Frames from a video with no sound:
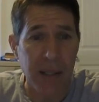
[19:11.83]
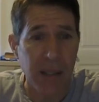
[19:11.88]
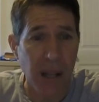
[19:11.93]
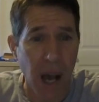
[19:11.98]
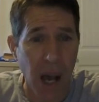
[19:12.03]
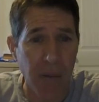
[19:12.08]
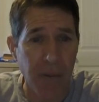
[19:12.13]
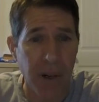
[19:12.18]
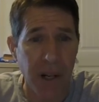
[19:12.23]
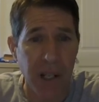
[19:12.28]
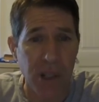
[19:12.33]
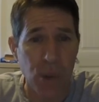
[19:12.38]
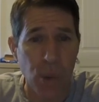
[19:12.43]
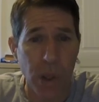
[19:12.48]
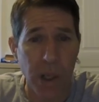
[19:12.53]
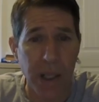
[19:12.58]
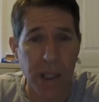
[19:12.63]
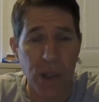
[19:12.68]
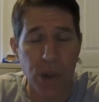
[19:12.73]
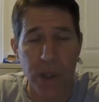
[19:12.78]
sovereignty is
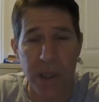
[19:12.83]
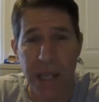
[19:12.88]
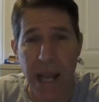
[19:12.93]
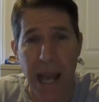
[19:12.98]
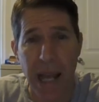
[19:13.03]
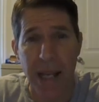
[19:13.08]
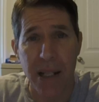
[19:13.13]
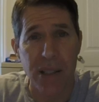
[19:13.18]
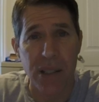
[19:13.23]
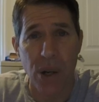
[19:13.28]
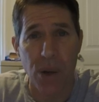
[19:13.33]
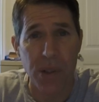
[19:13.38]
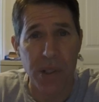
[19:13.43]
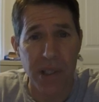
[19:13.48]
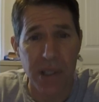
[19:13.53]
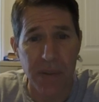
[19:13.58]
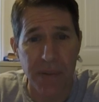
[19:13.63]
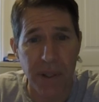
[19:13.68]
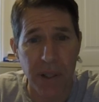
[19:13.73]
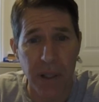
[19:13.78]
willing to attack its own
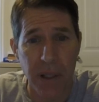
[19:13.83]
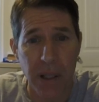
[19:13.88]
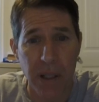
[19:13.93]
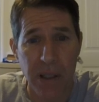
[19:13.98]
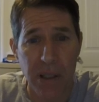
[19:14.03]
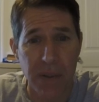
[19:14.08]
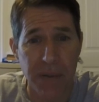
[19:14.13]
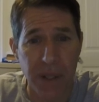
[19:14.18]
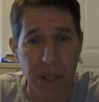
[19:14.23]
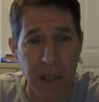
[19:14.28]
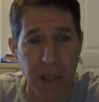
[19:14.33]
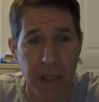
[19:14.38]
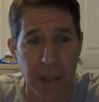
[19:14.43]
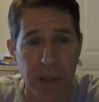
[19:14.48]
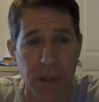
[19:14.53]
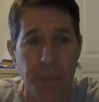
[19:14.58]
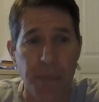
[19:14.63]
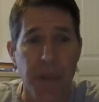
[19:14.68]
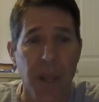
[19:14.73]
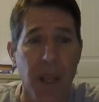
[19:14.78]
civilians.